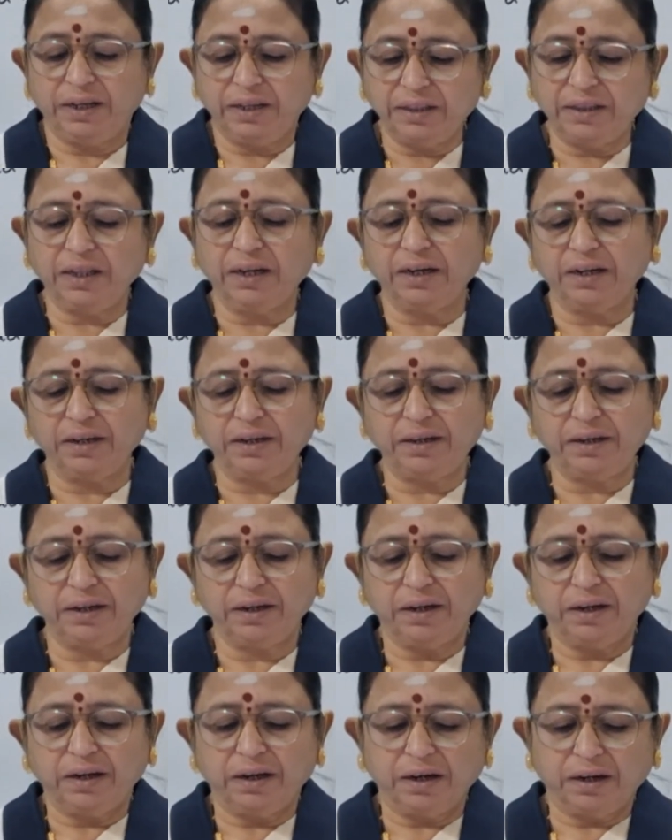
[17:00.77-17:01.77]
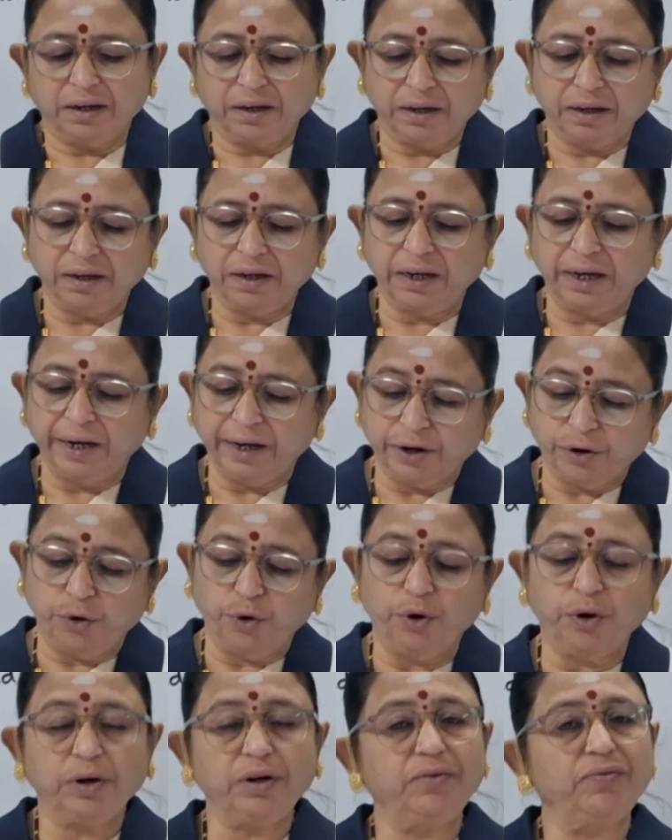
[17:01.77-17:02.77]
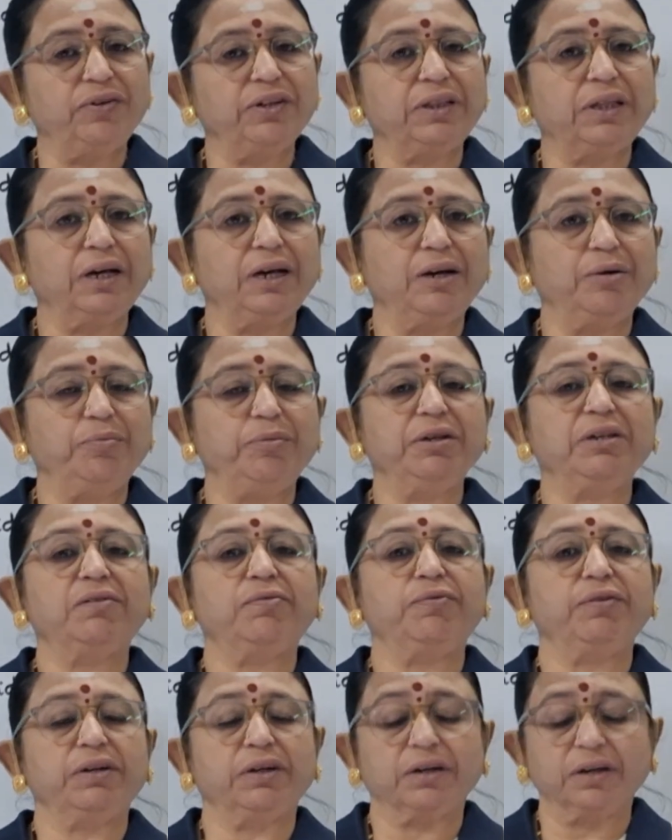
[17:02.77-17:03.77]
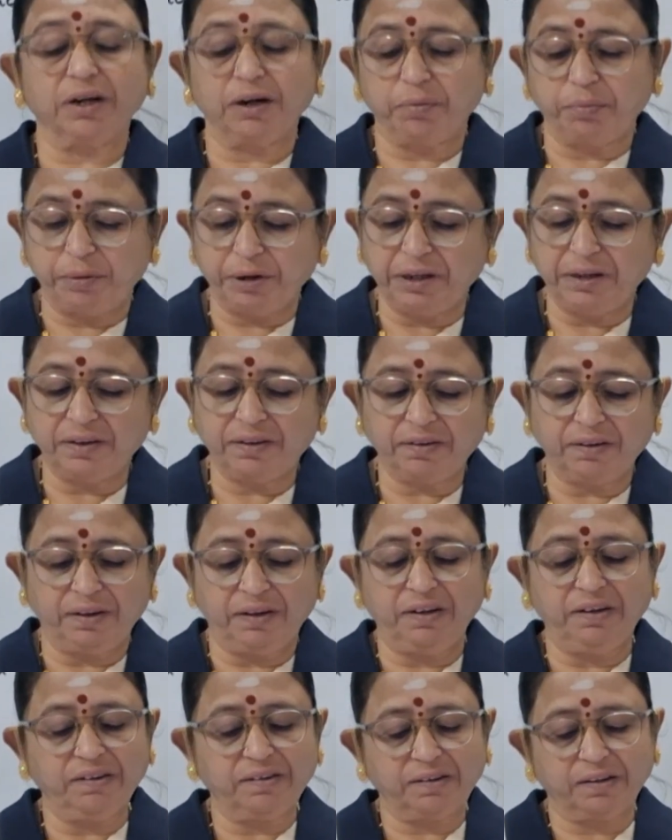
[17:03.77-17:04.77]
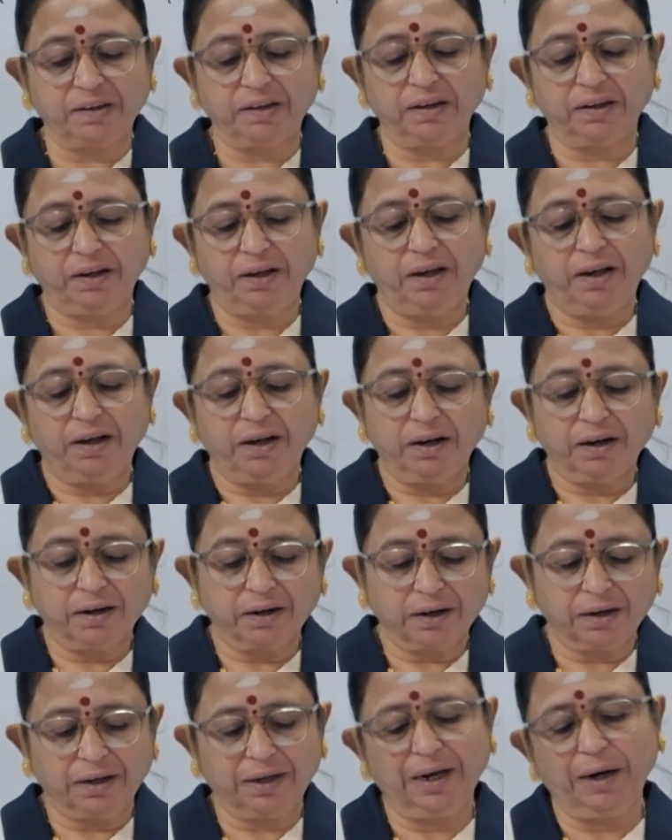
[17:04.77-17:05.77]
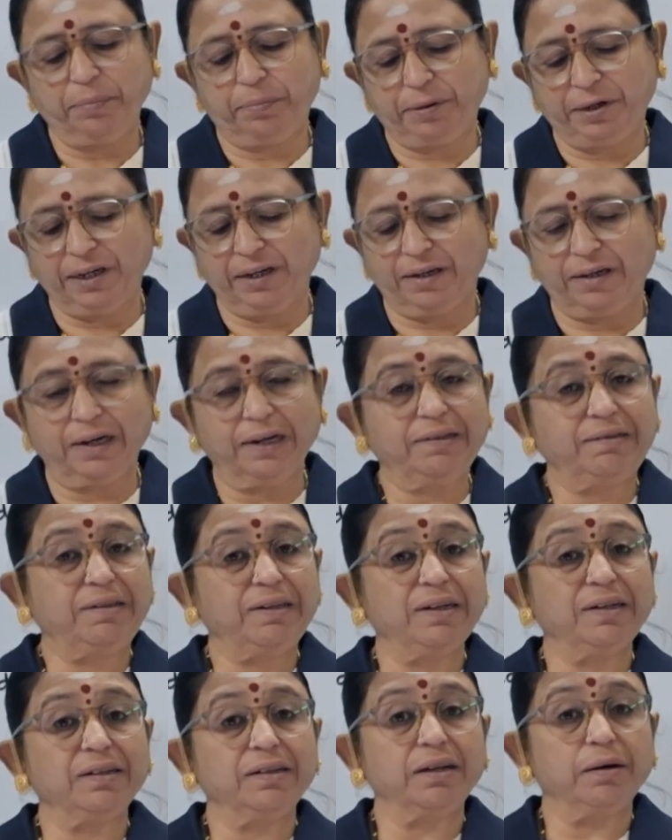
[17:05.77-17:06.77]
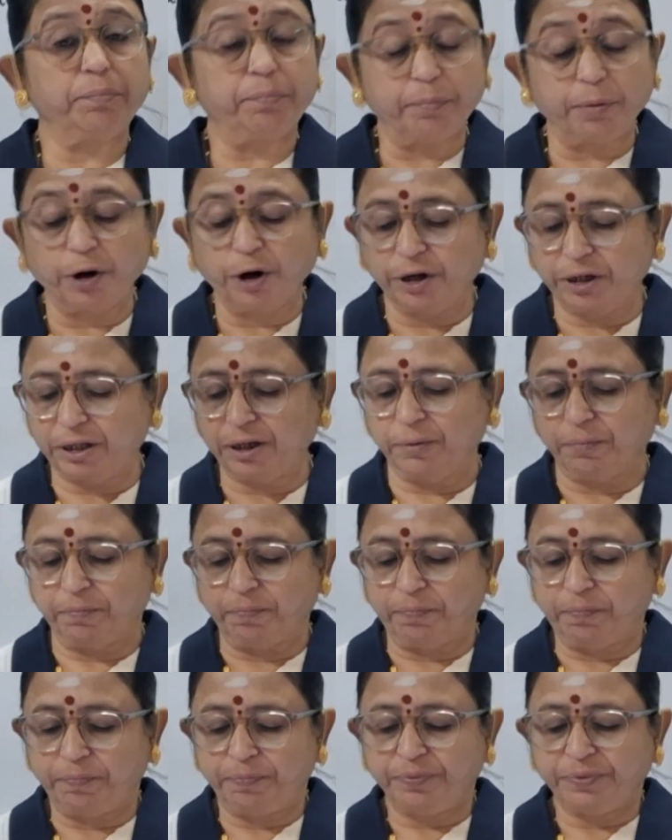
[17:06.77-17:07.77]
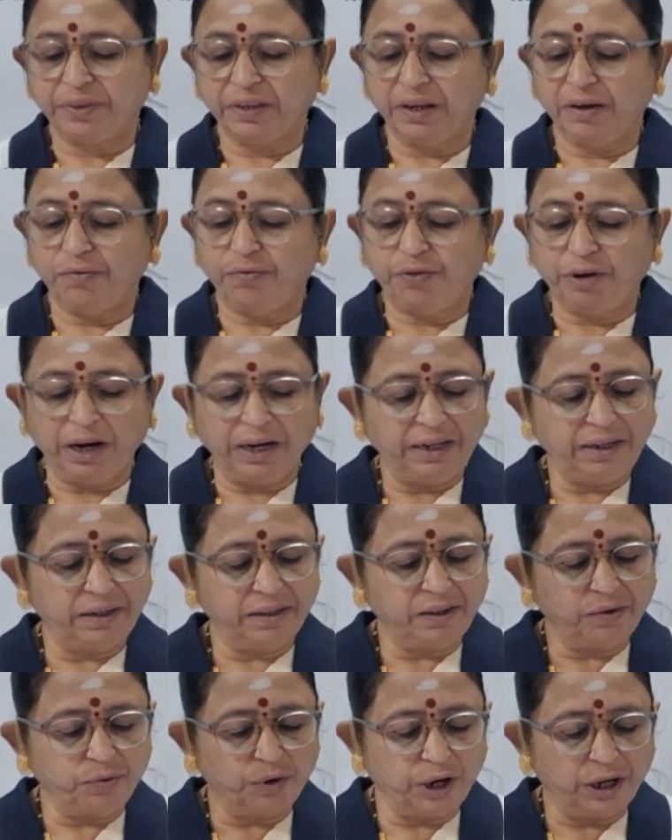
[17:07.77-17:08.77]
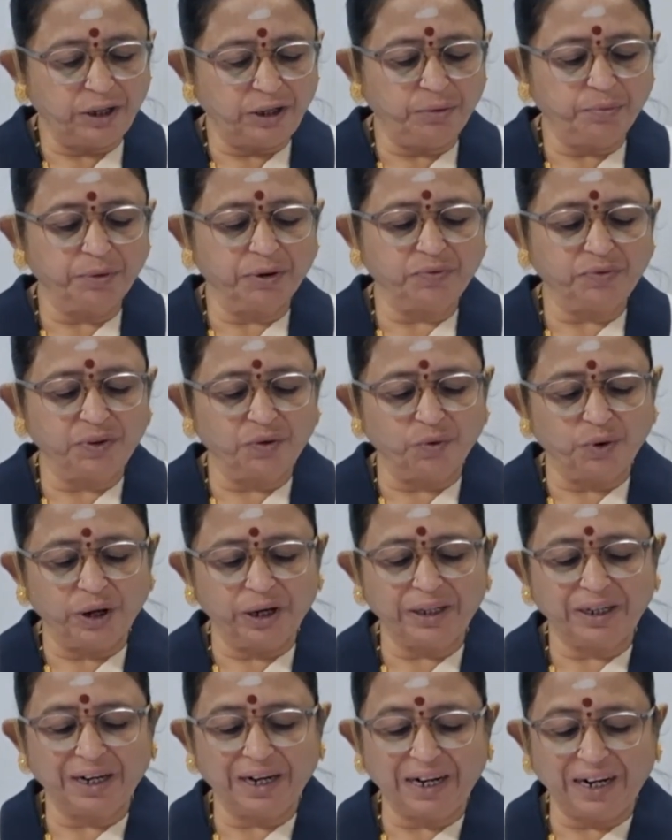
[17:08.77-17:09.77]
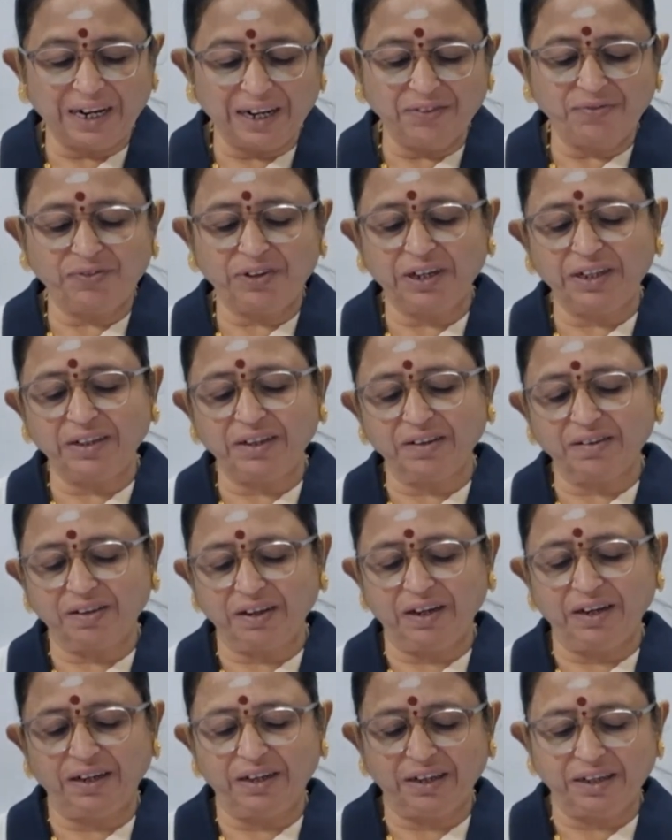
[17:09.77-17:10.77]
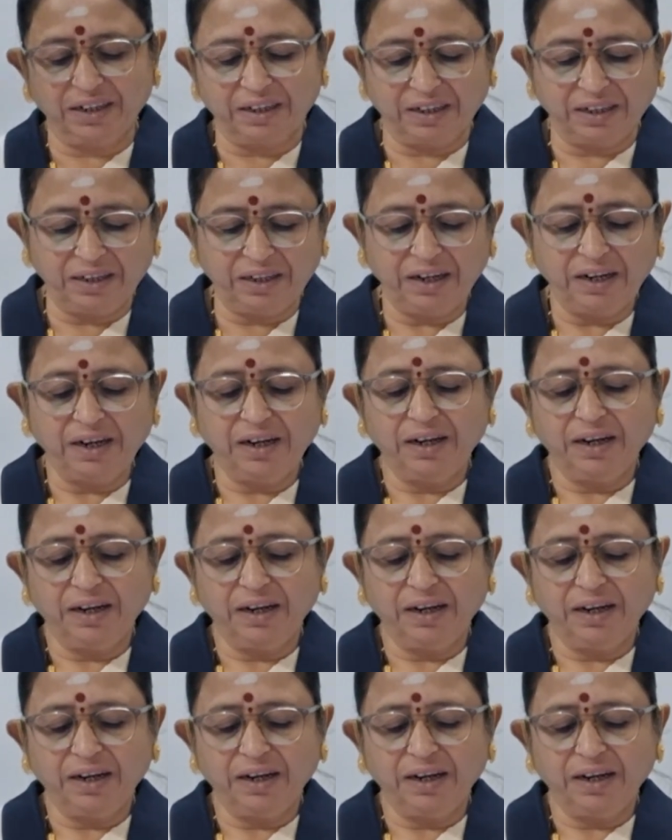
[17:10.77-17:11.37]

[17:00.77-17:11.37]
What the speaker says: In that, a cone with a hemispherical base is kept touching the bottom. Find the volume of the water left in the cylinder,